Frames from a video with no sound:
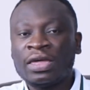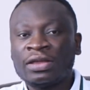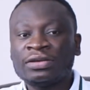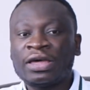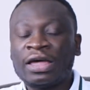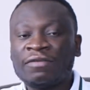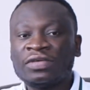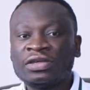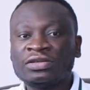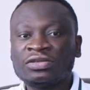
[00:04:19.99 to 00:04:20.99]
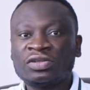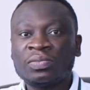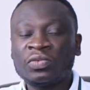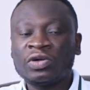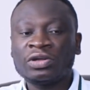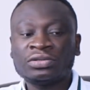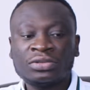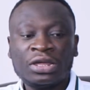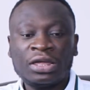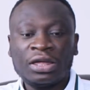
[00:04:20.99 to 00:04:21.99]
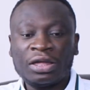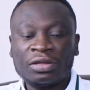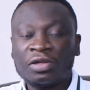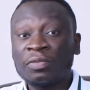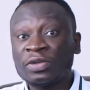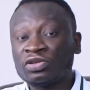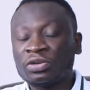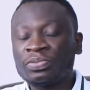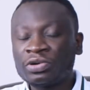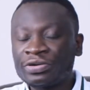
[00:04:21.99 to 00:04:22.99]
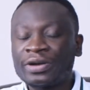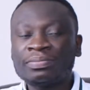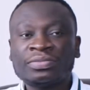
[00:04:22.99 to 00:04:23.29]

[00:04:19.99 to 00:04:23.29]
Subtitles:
having someone come into the program.